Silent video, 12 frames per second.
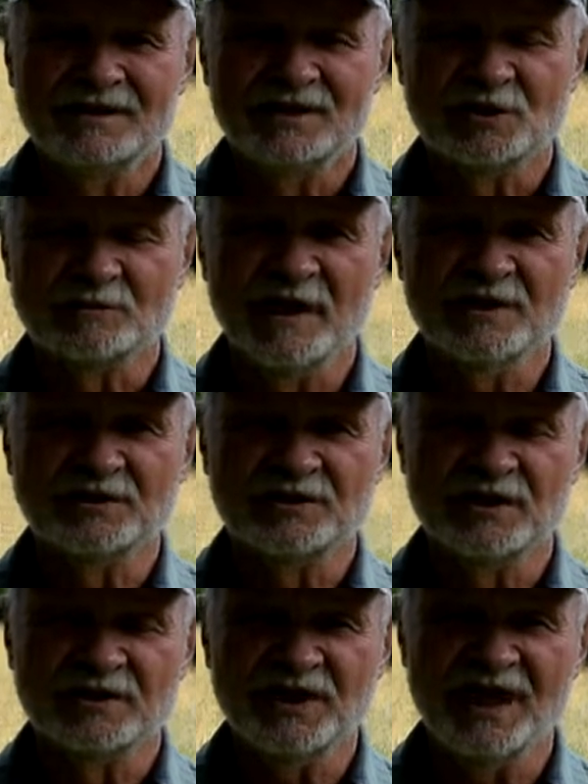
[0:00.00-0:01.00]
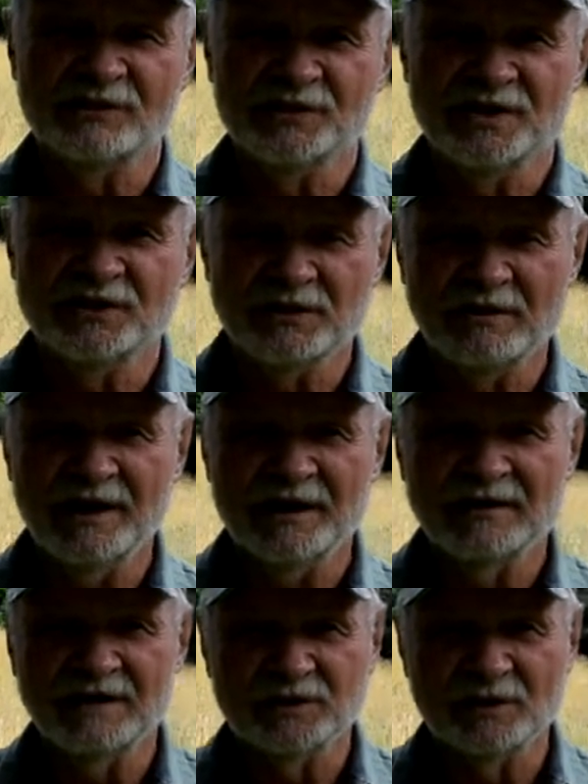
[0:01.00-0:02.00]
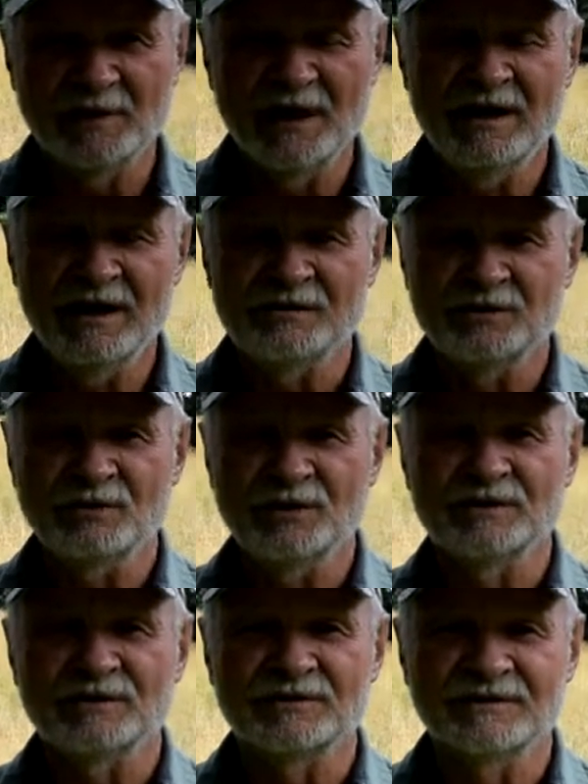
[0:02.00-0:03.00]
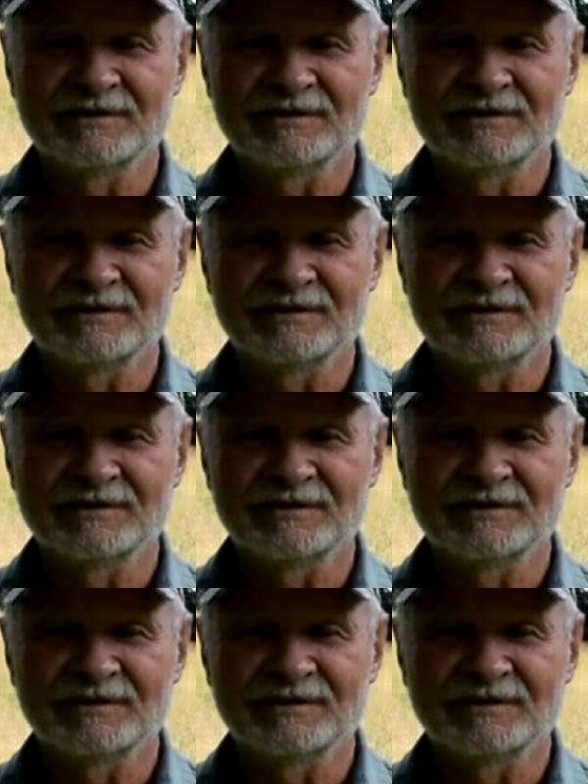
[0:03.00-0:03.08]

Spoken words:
Especially since I was such a great supplier of squirrels.